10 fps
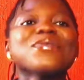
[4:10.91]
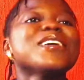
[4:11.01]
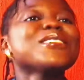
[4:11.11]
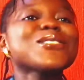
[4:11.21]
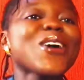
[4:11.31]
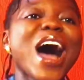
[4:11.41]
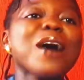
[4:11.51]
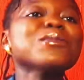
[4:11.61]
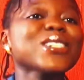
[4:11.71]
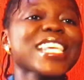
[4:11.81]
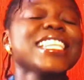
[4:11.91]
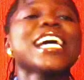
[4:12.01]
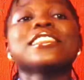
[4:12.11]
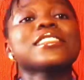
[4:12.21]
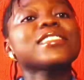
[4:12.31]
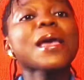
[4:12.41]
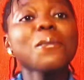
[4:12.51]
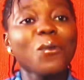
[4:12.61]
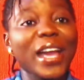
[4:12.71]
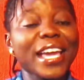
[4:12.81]
So I'm just saying that the same
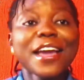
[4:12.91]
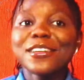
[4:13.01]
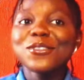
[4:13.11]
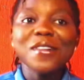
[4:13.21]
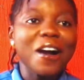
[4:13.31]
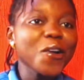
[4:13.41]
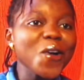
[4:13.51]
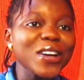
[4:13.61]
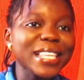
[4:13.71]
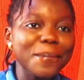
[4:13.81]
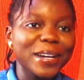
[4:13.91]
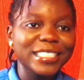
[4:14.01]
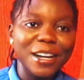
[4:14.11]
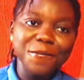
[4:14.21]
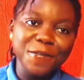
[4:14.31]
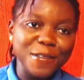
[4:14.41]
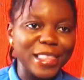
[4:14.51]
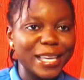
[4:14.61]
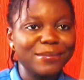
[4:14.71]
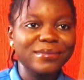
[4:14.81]
way you can call them by their full
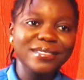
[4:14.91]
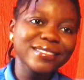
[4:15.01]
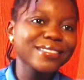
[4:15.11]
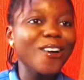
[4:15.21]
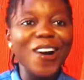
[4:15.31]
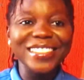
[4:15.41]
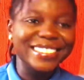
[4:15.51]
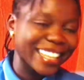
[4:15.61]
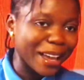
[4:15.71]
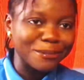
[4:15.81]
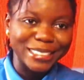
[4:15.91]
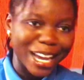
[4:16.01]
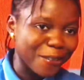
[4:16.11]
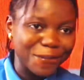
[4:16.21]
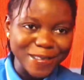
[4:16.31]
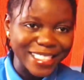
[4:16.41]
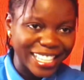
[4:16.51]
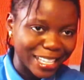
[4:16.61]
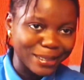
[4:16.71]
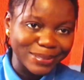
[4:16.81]
name. Call them their full
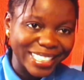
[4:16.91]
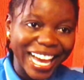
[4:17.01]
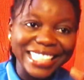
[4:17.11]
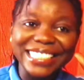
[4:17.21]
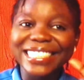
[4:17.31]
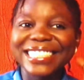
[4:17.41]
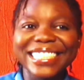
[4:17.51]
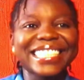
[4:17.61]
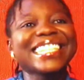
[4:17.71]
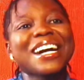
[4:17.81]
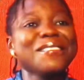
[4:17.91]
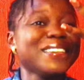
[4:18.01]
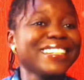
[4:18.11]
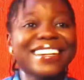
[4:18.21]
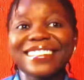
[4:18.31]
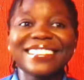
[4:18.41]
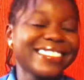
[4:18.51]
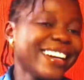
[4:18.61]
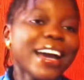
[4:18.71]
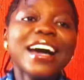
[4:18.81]
name. That thing can make them,
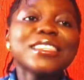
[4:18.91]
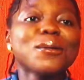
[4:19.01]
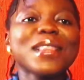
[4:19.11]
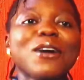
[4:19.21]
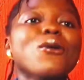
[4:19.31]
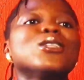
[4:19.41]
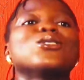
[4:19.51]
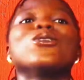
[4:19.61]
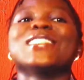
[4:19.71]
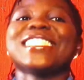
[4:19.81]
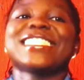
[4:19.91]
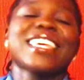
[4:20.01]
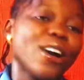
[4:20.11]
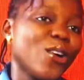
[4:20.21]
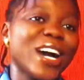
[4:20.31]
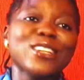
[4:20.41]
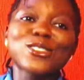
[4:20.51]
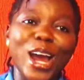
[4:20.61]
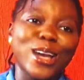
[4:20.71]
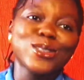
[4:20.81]
they'll be like, what's wrong with this girl? What are you
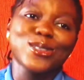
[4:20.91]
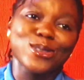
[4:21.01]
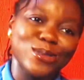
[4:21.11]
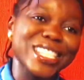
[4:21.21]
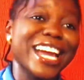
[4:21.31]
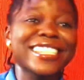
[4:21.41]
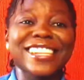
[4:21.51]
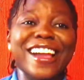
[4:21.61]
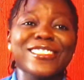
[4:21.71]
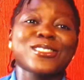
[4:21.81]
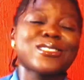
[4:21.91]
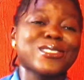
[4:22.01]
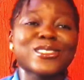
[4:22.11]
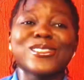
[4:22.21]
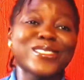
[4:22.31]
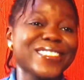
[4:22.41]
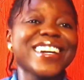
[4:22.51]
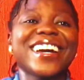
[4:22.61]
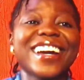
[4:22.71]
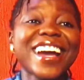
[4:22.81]
trying to do?
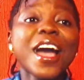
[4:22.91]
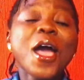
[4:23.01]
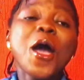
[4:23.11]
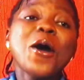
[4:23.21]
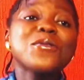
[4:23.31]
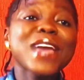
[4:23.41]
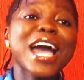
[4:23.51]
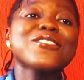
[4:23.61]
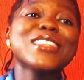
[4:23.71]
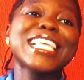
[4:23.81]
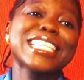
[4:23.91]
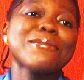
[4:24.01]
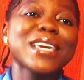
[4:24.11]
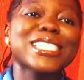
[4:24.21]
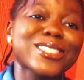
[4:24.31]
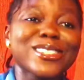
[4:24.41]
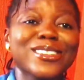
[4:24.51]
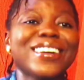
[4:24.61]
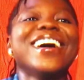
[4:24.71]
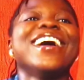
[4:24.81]
Where are you leading me to?